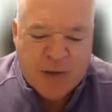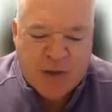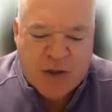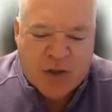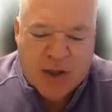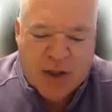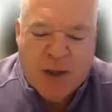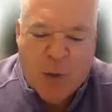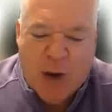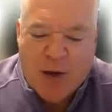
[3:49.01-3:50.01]
it certainly
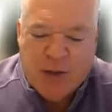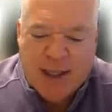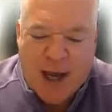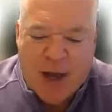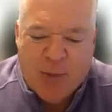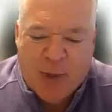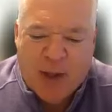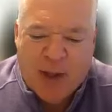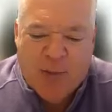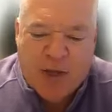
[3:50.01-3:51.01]
requires
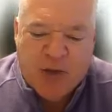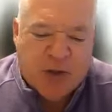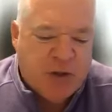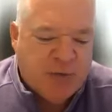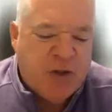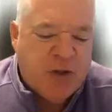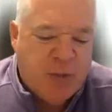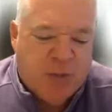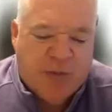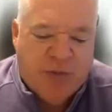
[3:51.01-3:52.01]
accountability measures for
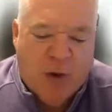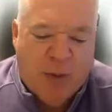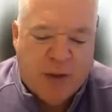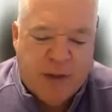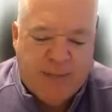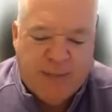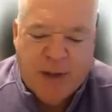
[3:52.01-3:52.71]
student performance,